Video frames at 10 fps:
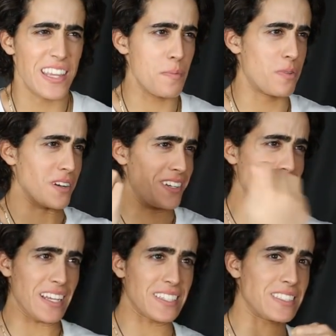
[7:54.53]
They
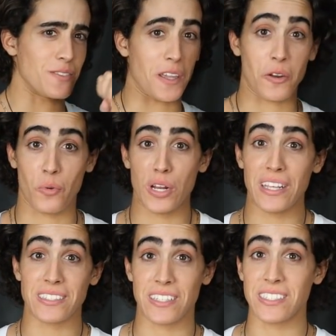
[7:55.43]
put dozens of
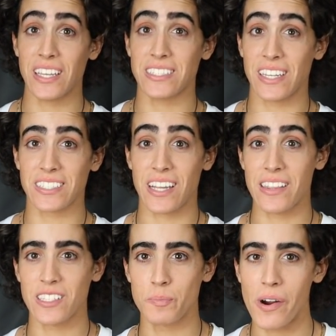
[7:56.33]
ingredients and seasonings
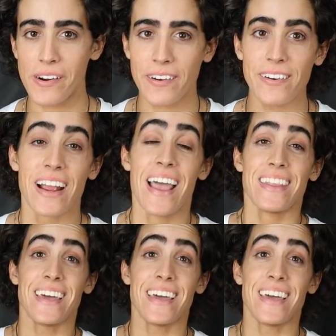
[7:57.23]
on this burger.